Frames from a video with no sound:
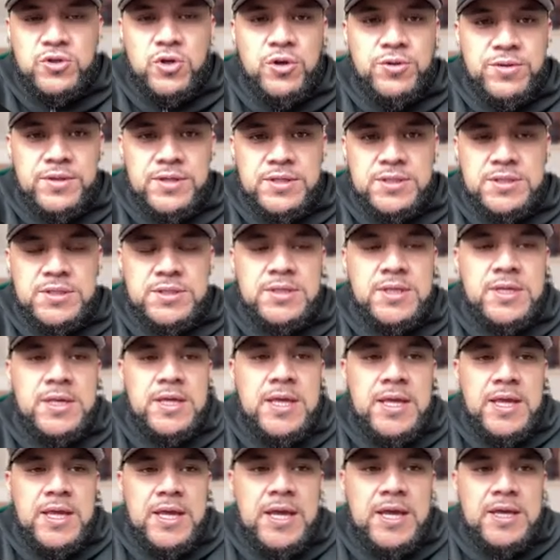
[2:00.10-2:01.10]
on this,
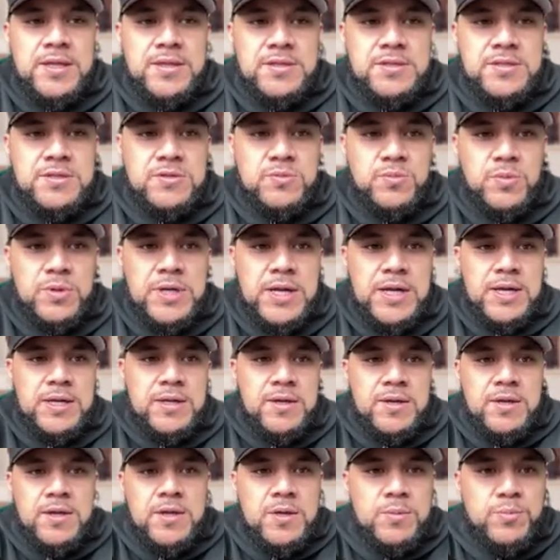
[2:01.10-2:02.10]
and this is what I
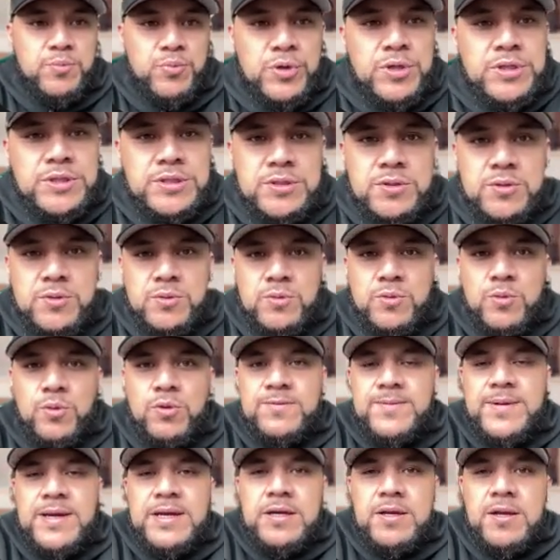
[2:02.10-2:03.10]
preach to
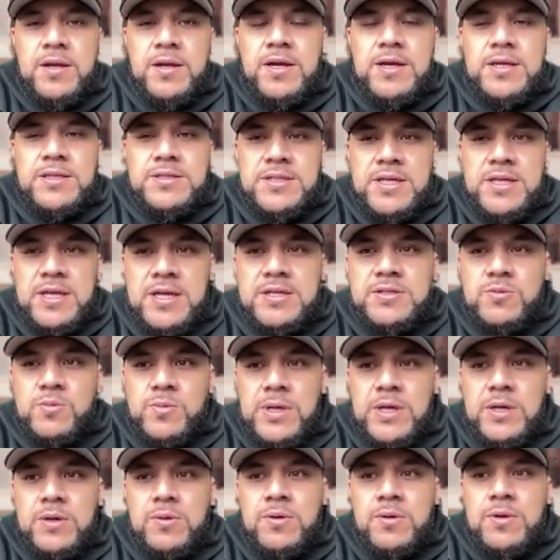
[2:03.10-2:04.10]
all of my clients as
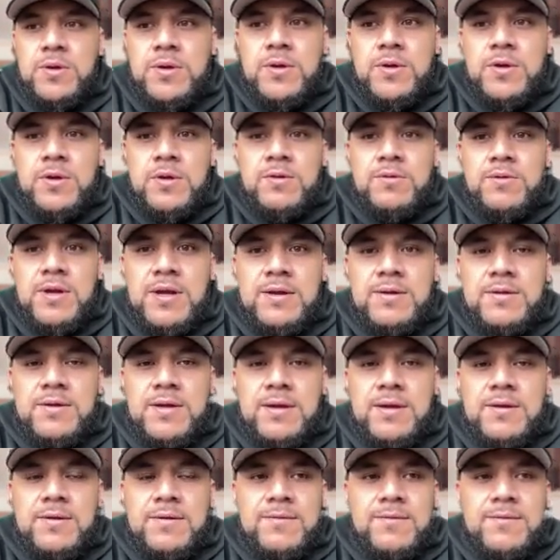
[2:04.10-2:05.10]
well, right?
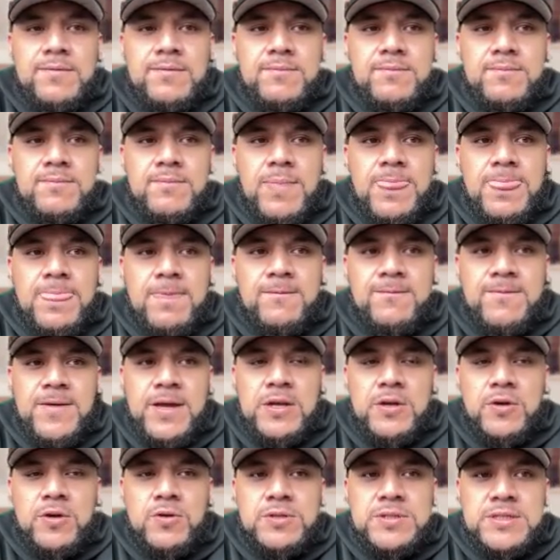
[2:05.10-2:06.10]

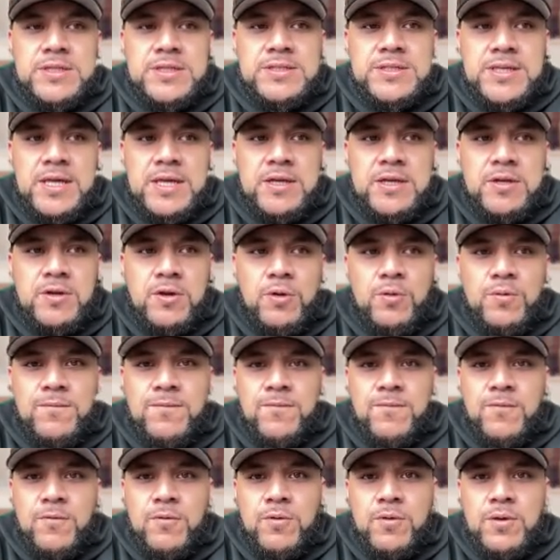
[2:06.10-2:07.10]
Fat loss is a goal
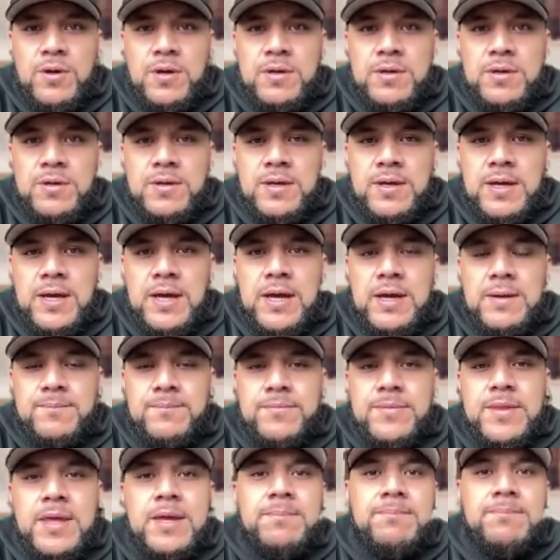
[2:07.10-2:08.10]
for
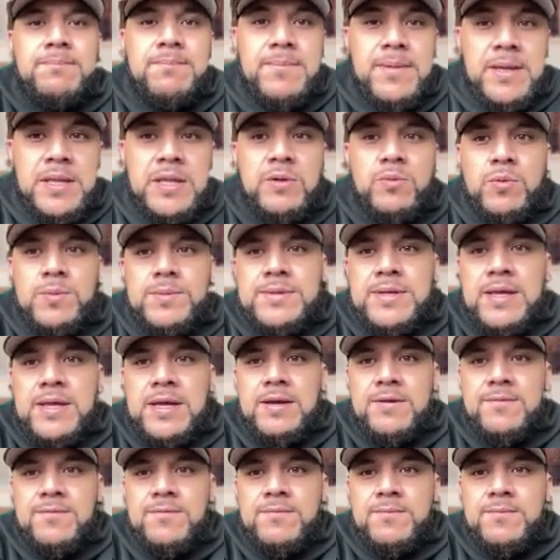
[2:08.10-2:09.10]
that many women
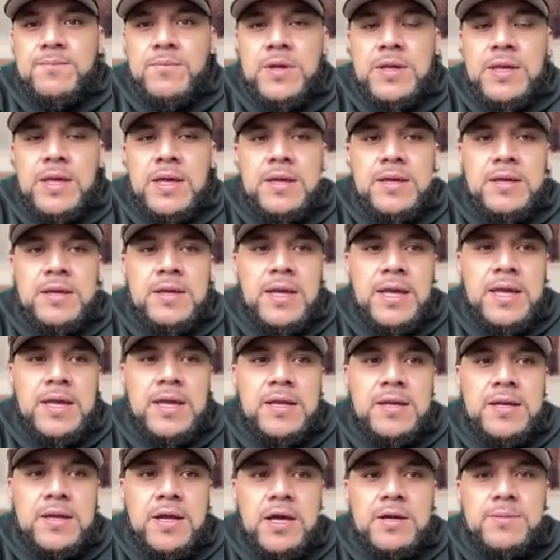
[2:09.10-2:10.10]
have, okay?
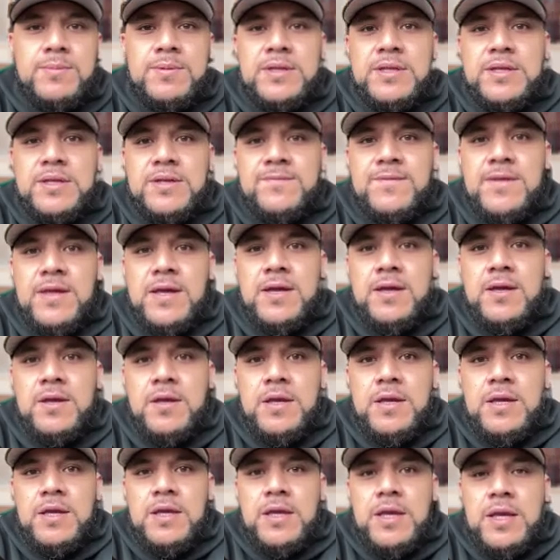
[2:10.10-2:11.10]
And I believe that
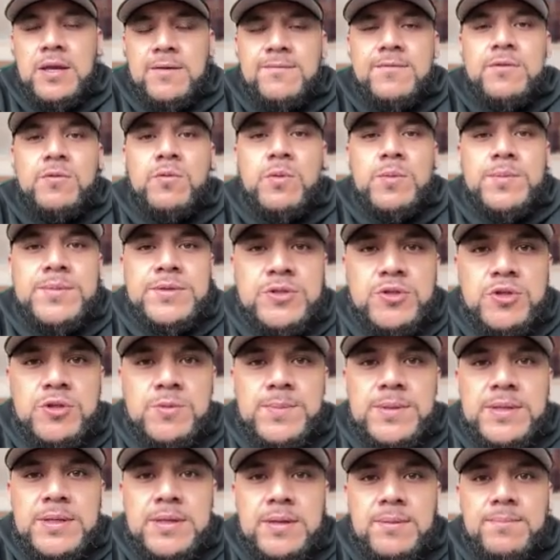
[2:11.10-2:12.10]
every woman
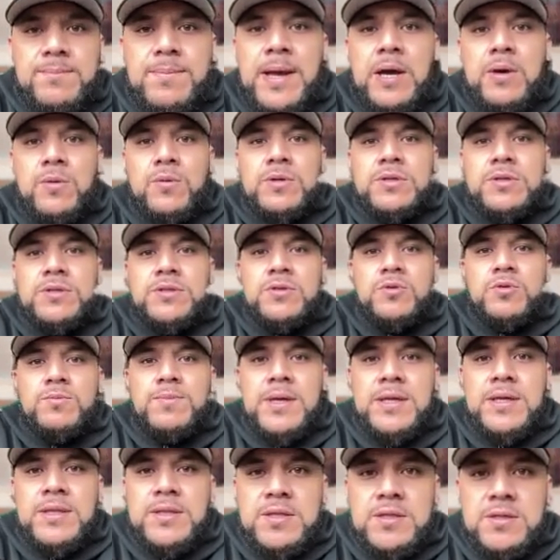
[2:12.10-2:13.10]
should be empowered to
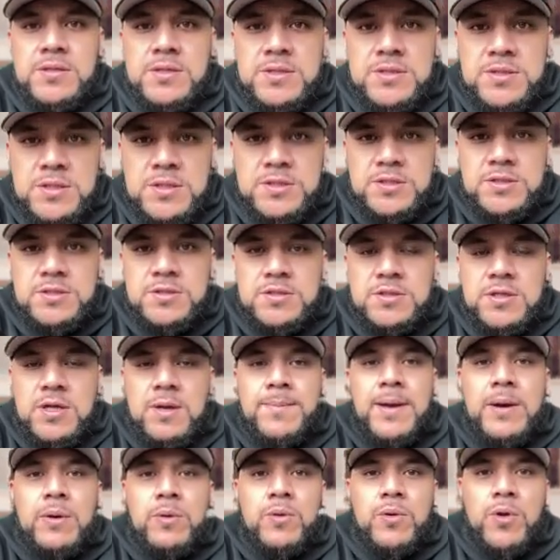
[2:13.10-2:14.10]
make the decisions
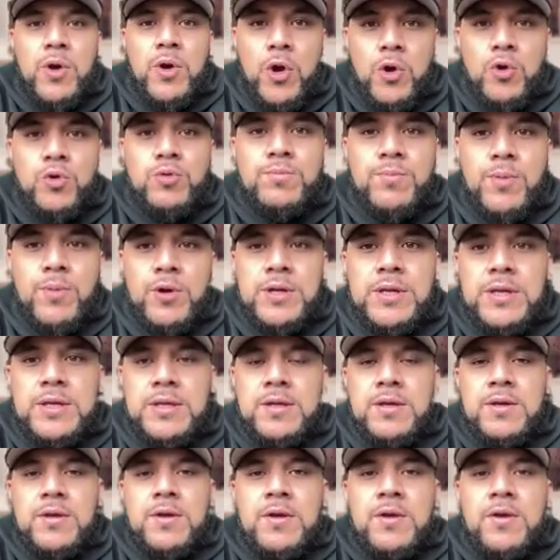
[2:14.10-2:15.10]
about her own
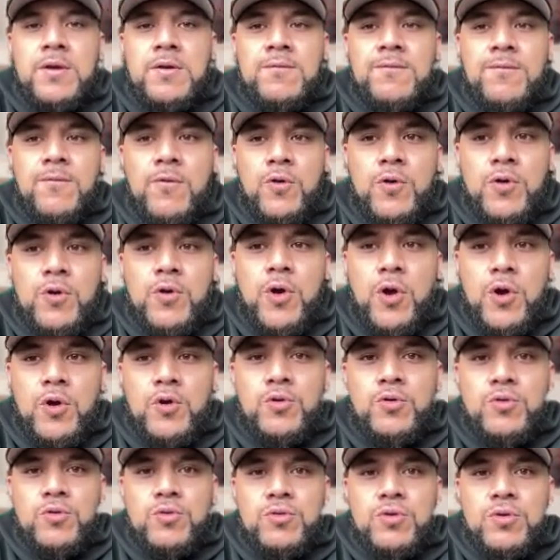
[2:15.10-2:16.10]
body for her
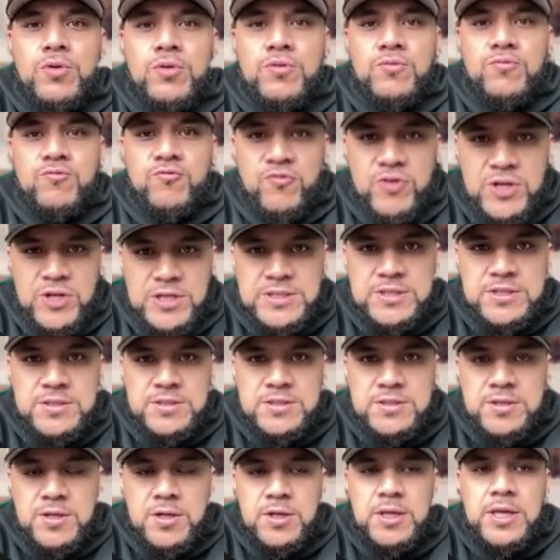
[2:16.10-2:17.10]
own
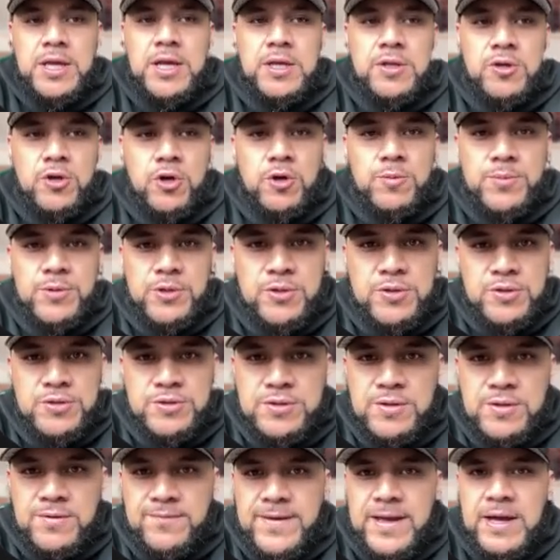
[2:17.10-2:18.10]
reasons, okay? Not
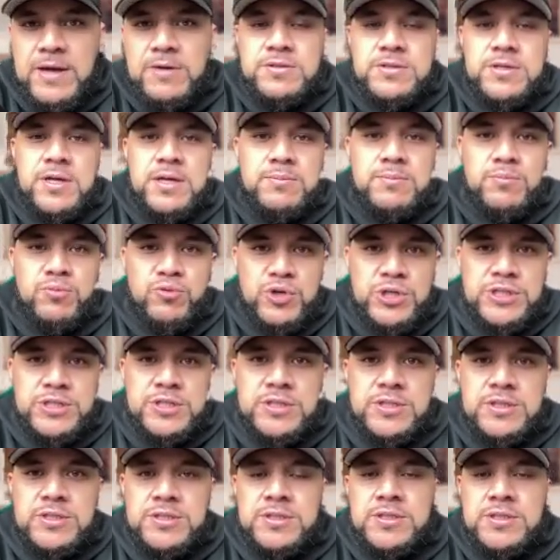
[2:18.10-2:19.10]
because of outside
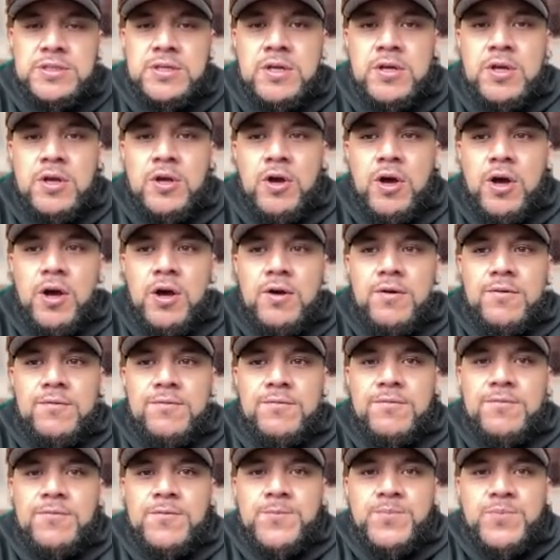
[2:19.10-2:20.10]
pressures
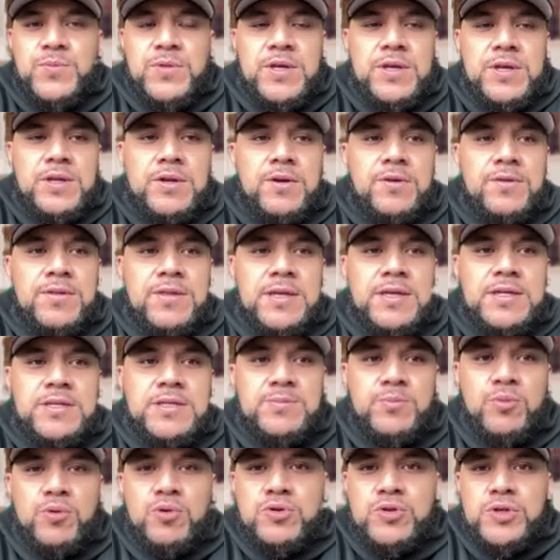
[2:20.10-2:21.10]
of
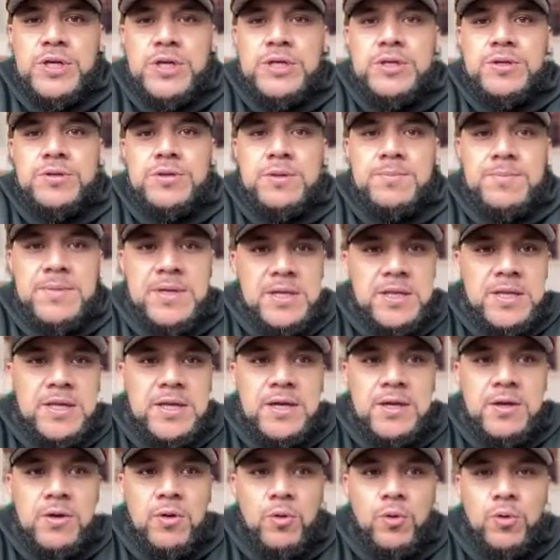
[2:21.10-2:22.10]
things portrayed on the
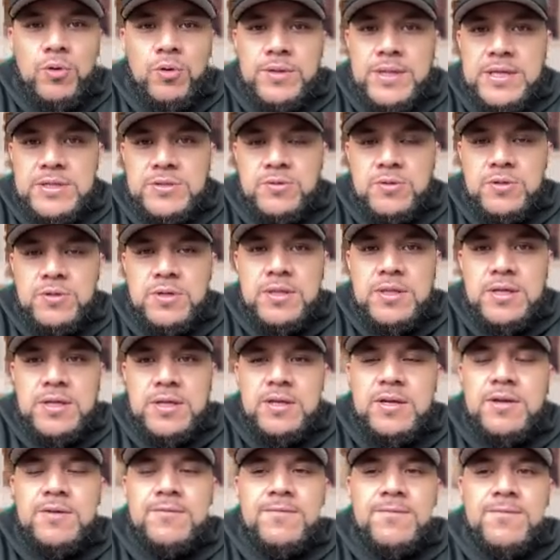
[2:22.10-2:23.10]
media or that sort of
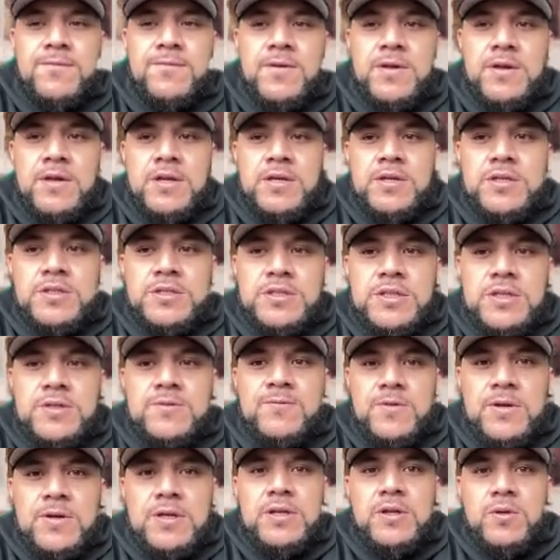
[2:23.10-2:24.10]
thing. If she
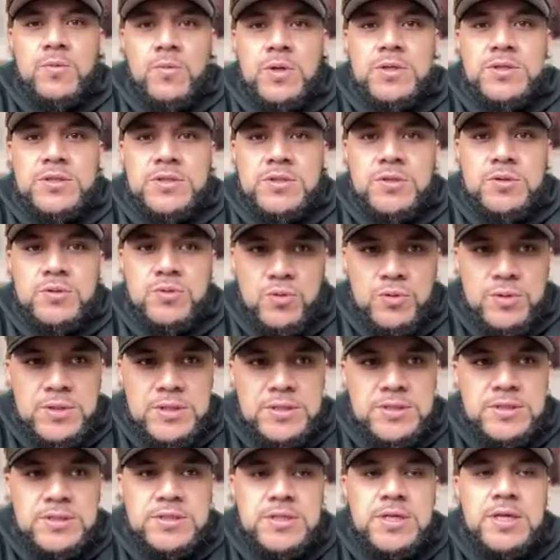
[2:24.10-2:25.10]
really wants to do
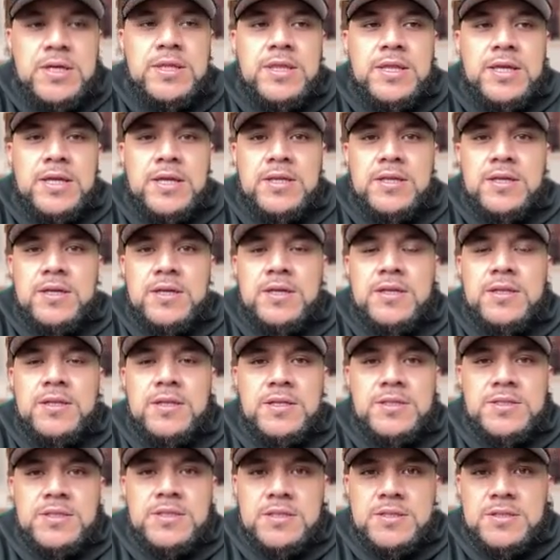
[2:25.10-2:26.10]
this, then
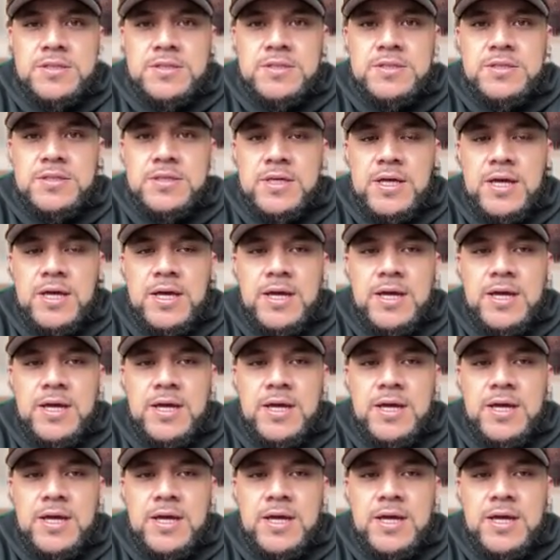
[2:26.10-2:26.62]
this is